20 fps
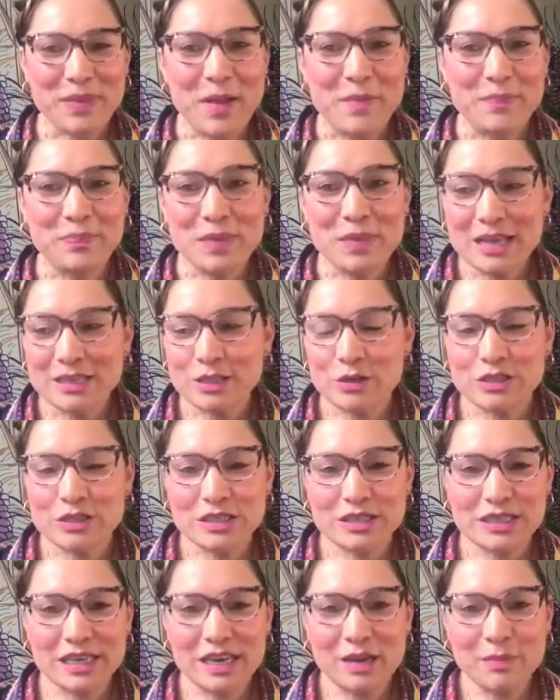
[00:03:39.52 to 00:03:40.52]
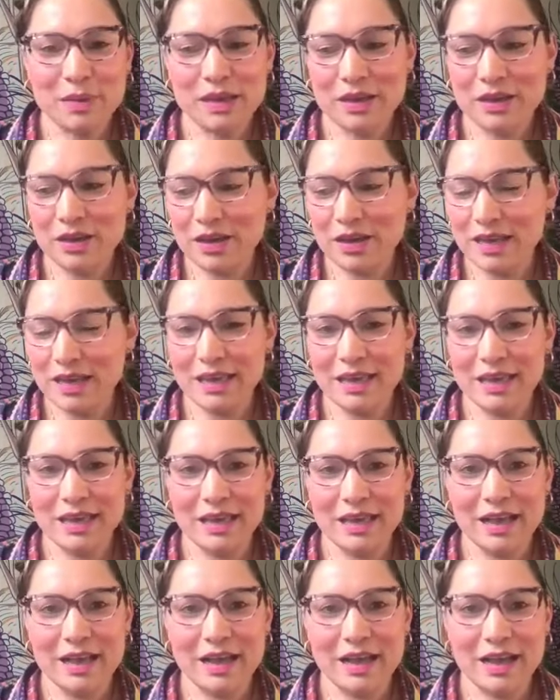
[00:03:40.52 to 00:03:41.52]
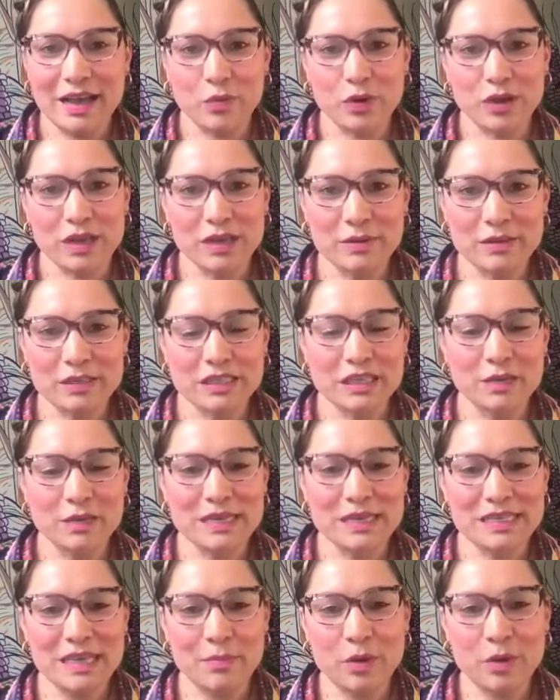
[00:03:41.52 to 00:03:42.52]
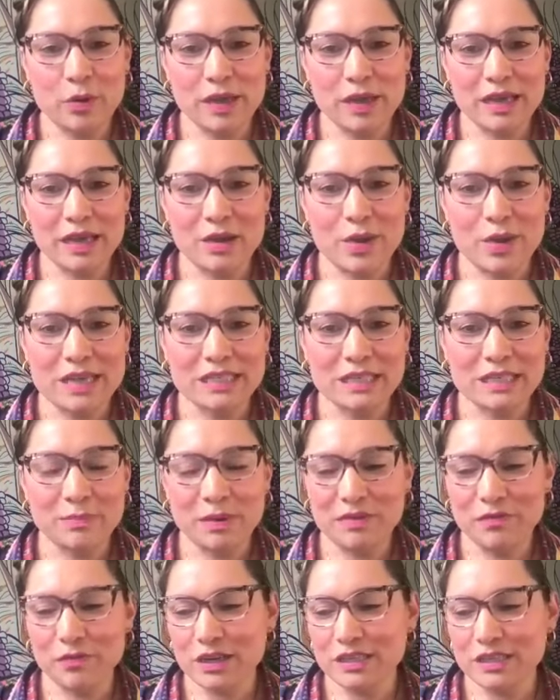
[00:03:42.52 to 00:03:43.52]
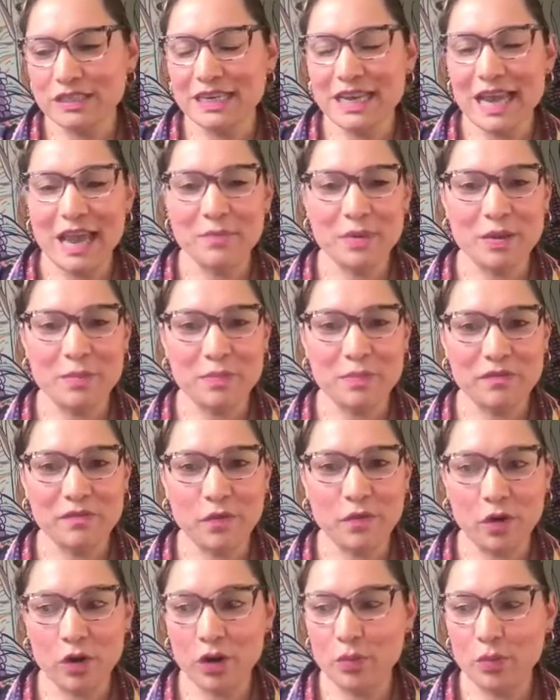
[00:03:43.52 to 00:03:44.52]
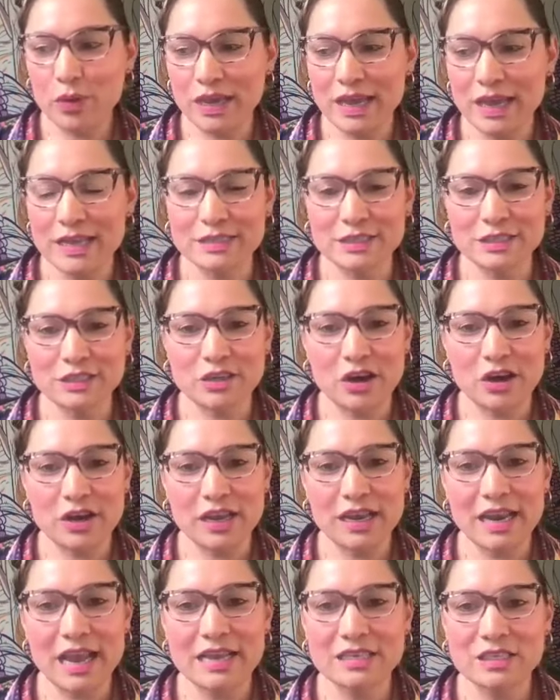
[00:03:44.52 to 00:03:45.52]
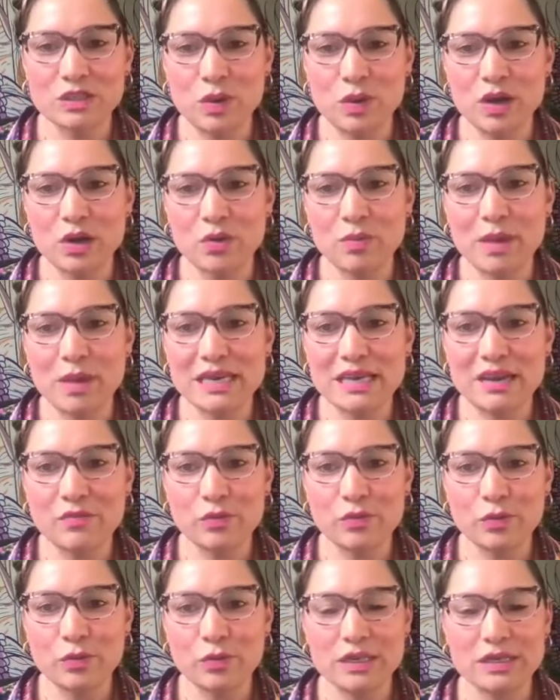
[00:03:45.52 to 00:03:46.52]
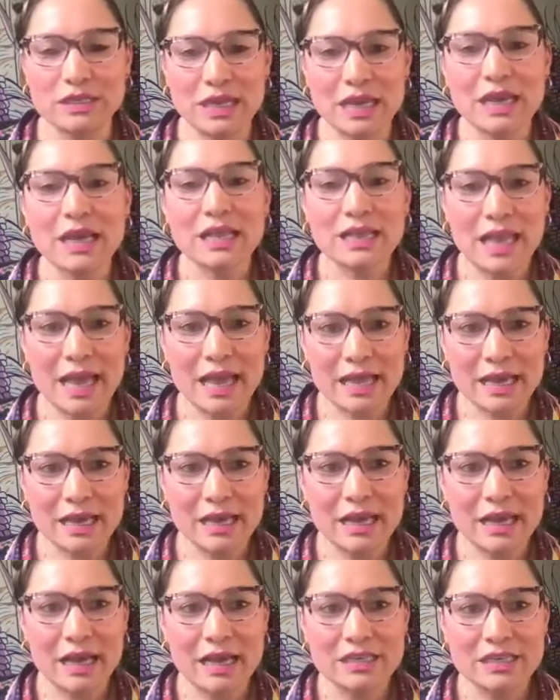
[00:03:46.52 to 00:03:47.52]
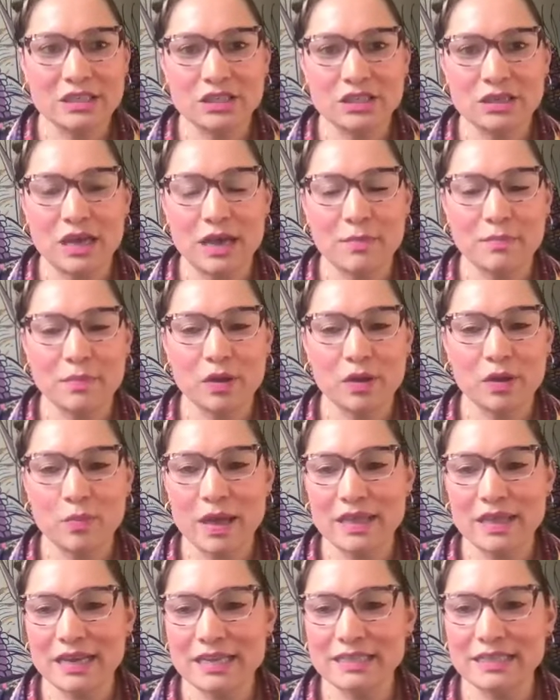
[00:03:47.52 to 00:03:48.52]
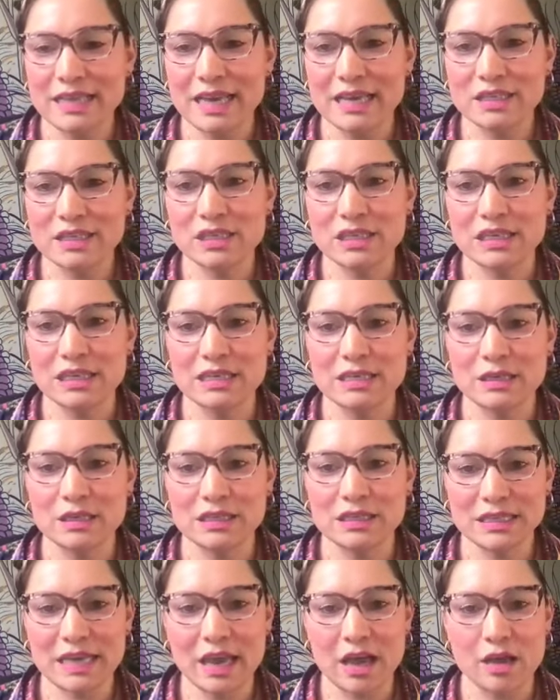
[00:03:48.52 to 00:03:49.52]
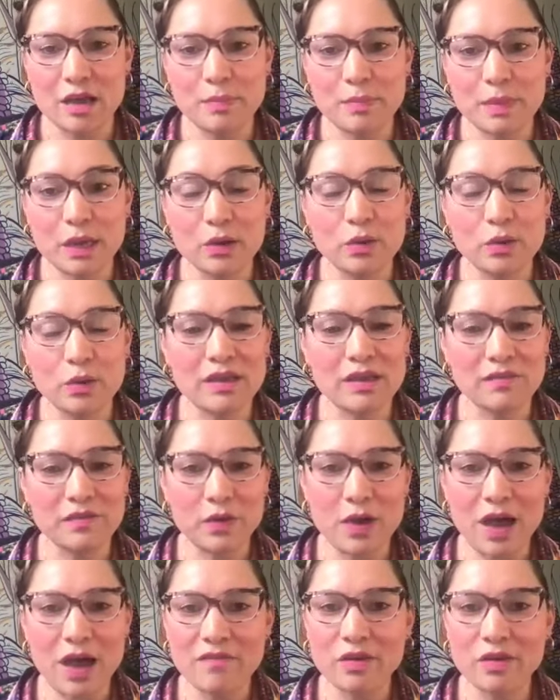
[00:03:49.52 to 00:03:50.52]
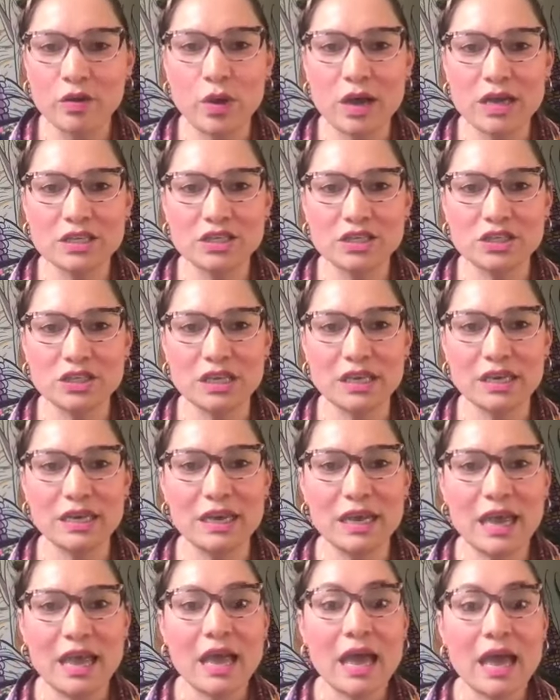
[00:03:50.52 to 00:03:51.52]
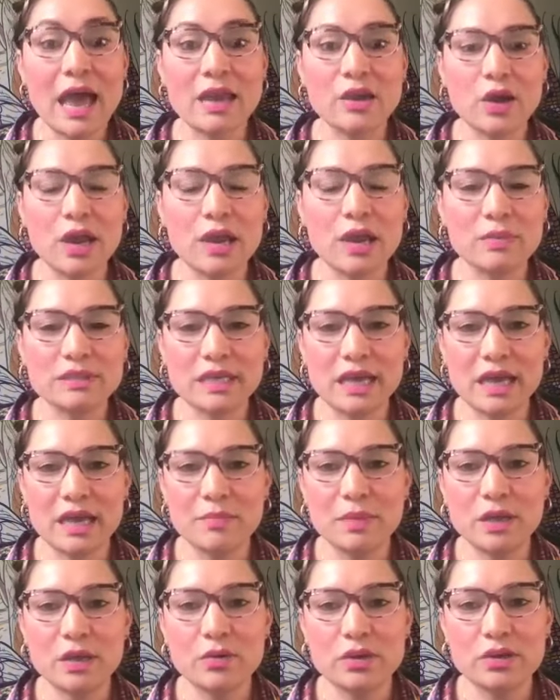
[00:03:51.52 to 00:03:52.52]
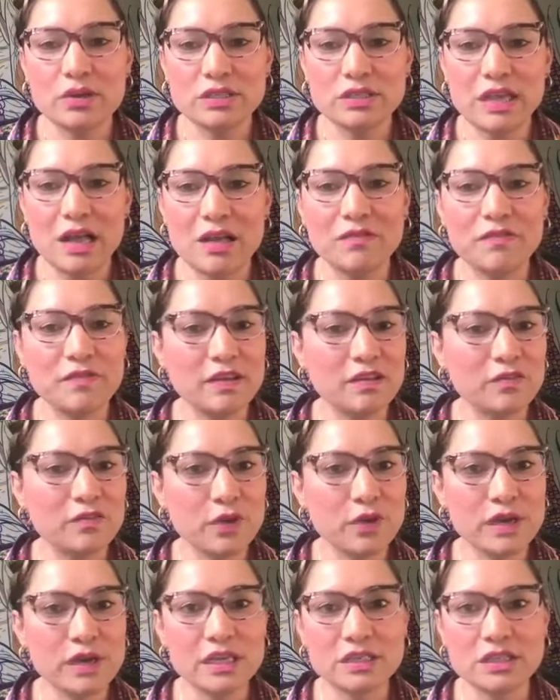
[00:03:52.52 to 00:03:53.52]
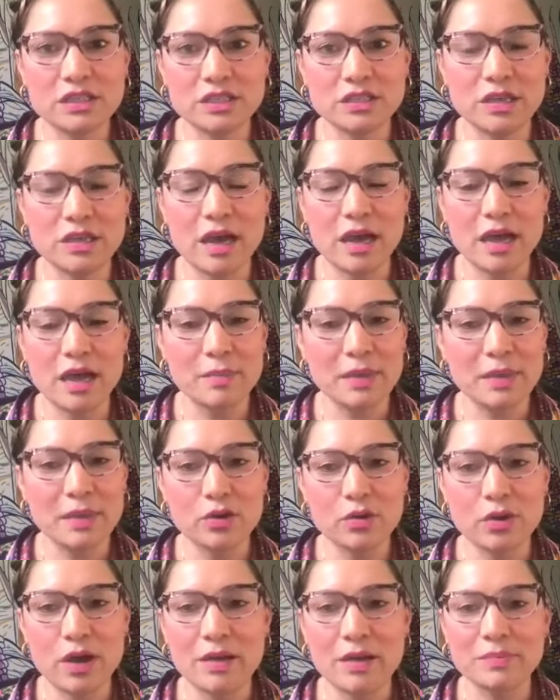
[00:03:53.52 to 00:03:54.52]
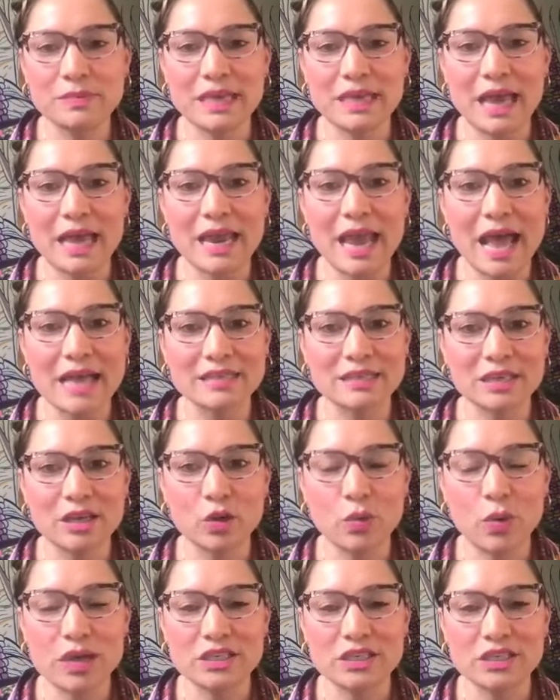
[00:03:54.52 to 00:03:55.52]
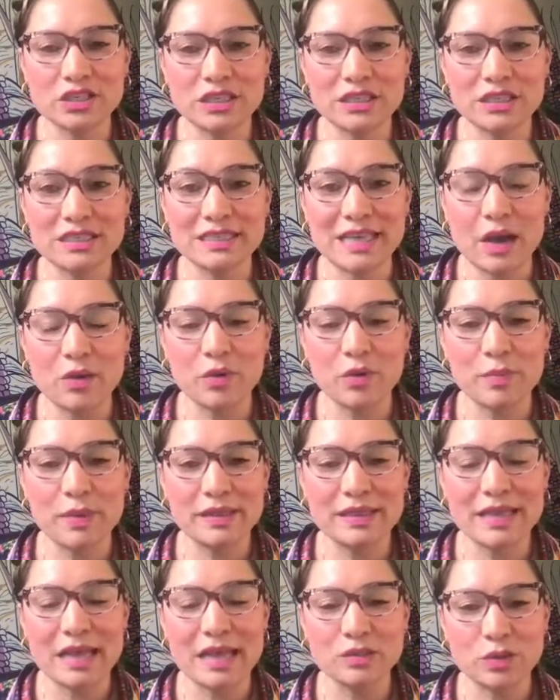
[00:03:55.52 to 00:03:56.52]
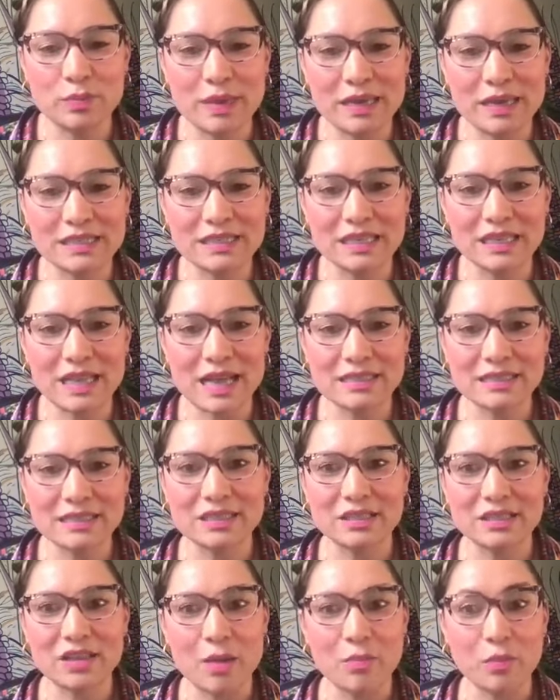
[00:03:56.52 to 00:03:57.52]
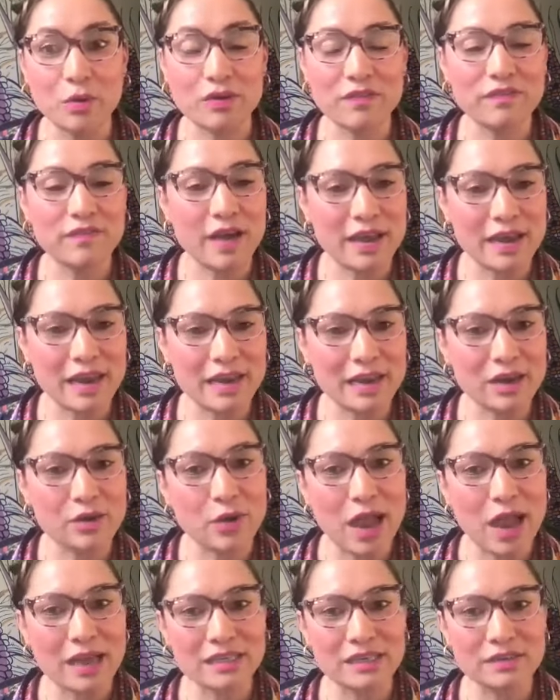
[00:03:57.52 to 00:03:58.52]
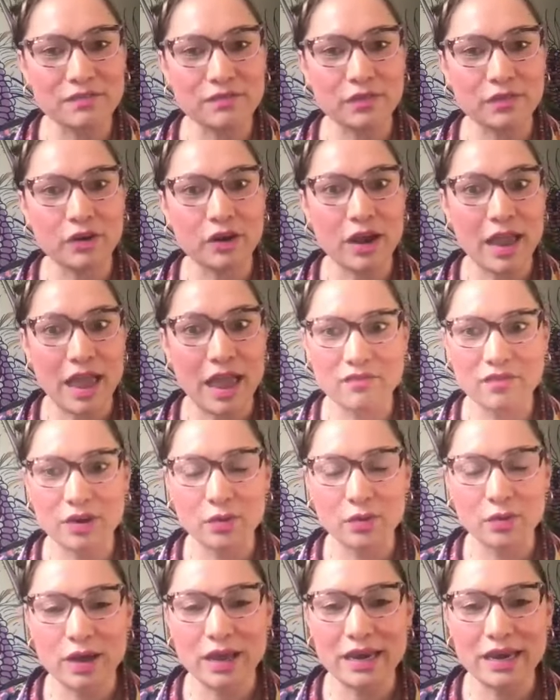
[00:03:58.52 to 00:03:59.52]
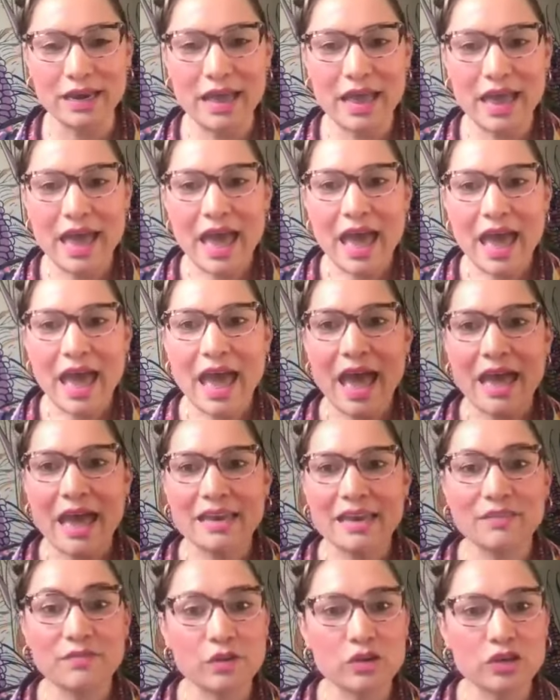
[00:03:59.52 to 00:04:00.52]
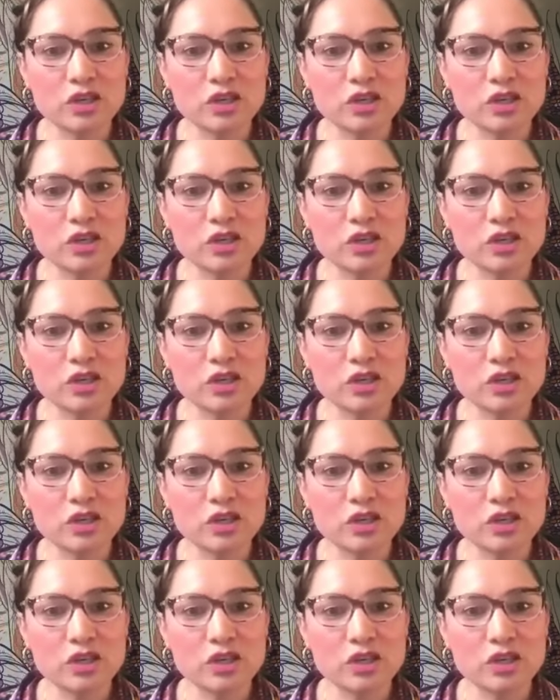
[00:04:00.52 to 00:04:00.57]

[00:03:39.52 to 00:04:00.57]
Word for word: Um, so she's going to be cooking, uh, we're going to, she's going to be demoing a recipe for us tonight. But before we get started, I just want to remind everyone, like uh, um, Comadre said, to stay on mute. If you have a question and you're able to unmute yourself, feel free to um, interrupt and ask questions. That will That's what makes the classes a lot more fun and interactive for everyone. And if